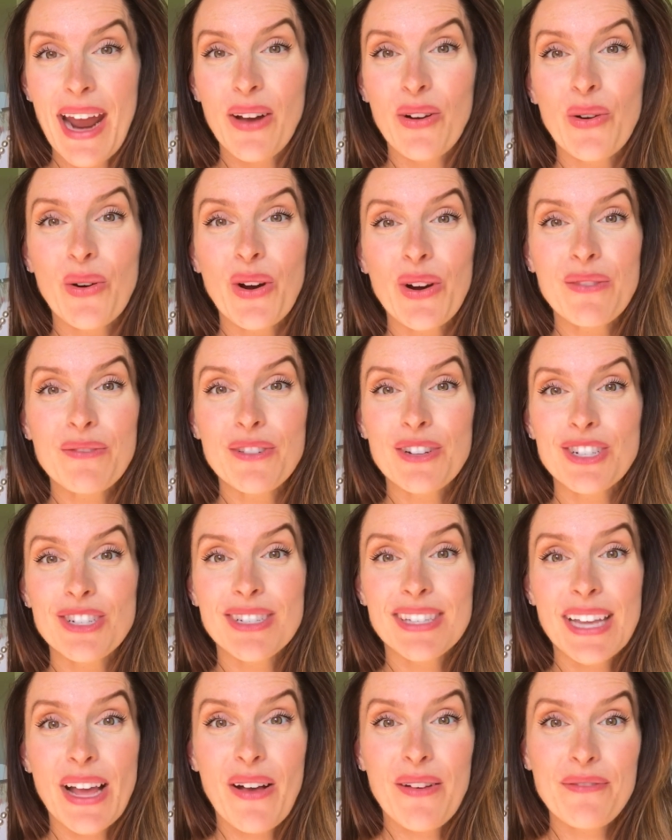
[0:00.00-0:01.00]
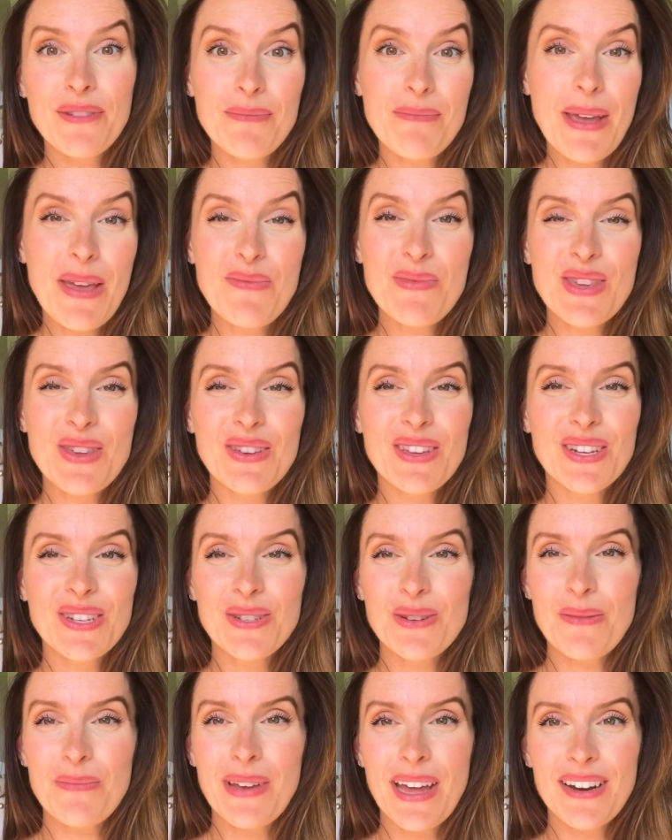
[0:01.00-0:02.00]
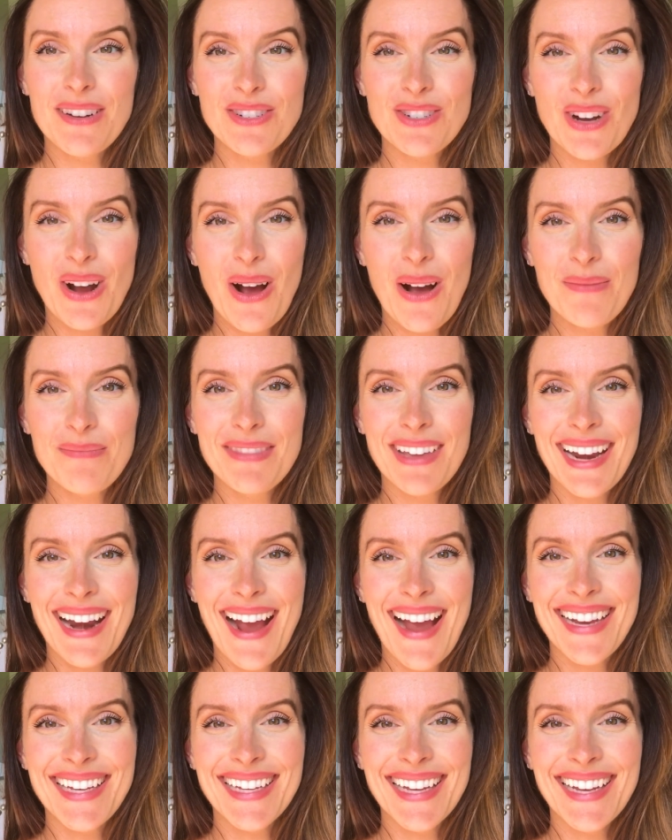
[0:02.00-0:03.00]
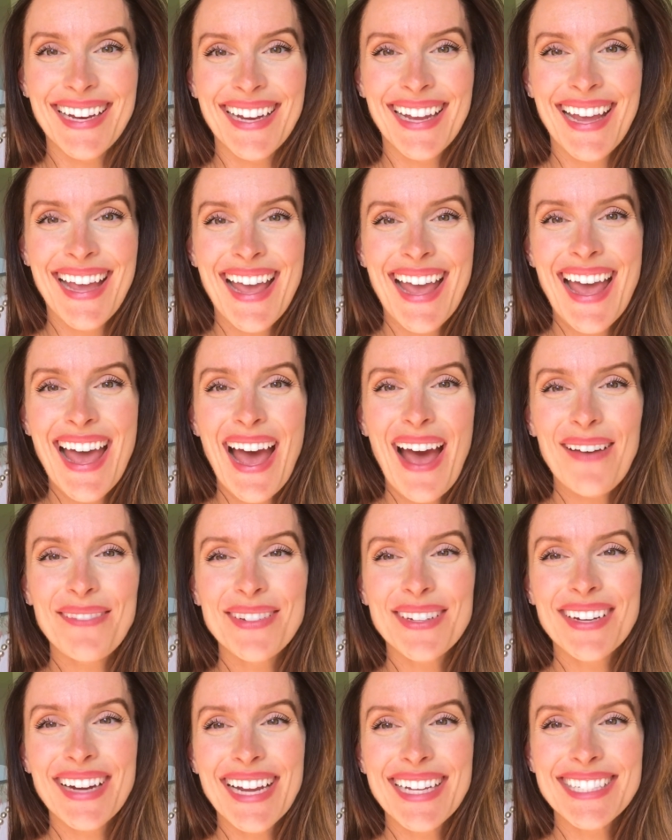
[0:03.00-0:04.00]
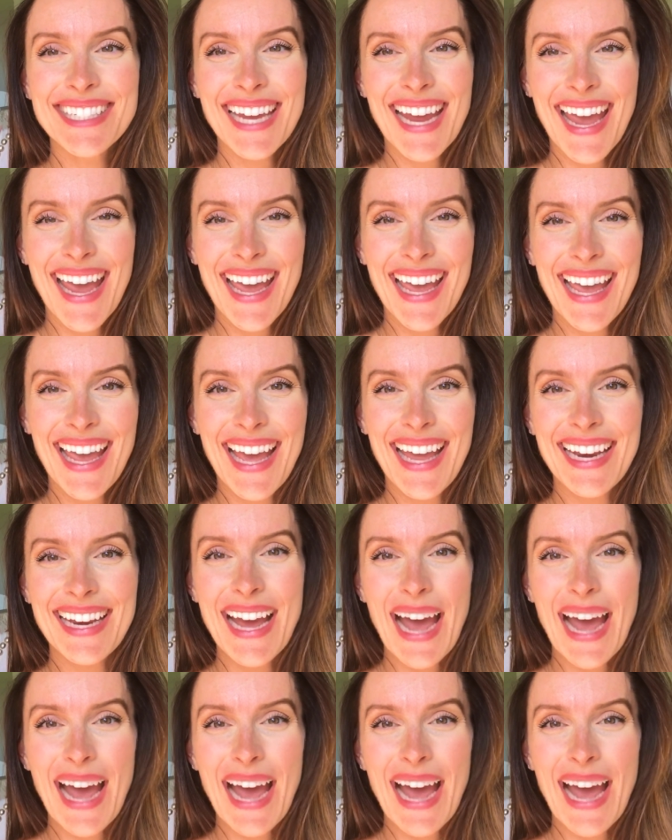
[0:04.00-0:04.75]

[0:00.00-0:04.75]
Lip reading: corn for yourself and maybe you can do a better job than I did. Have a great day and